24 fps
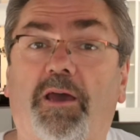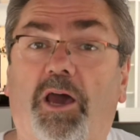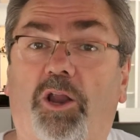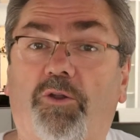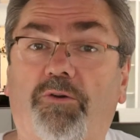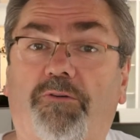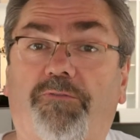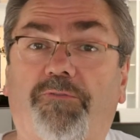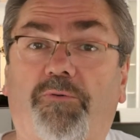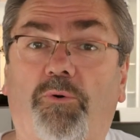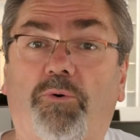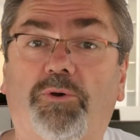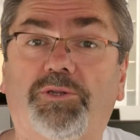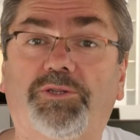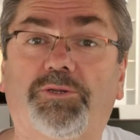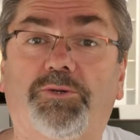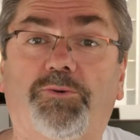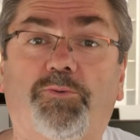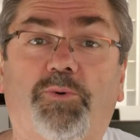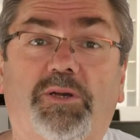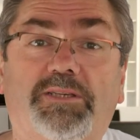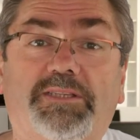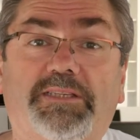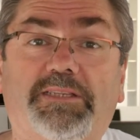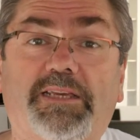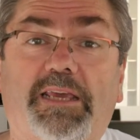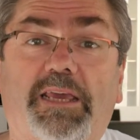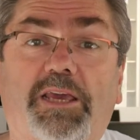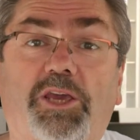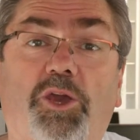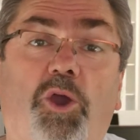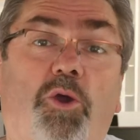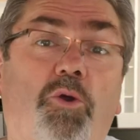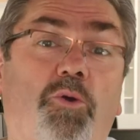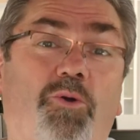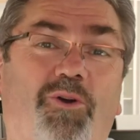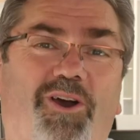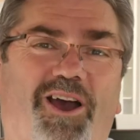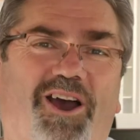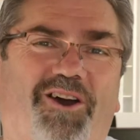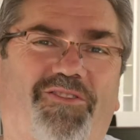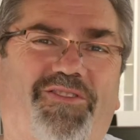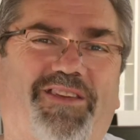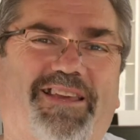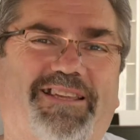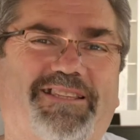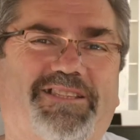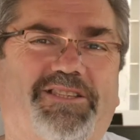I look forward to uh, seeing you
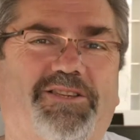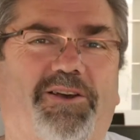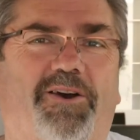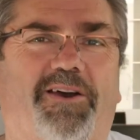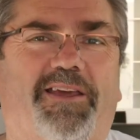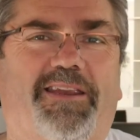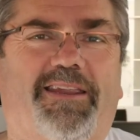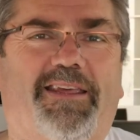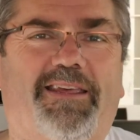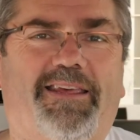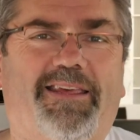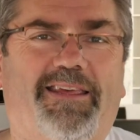on the inside.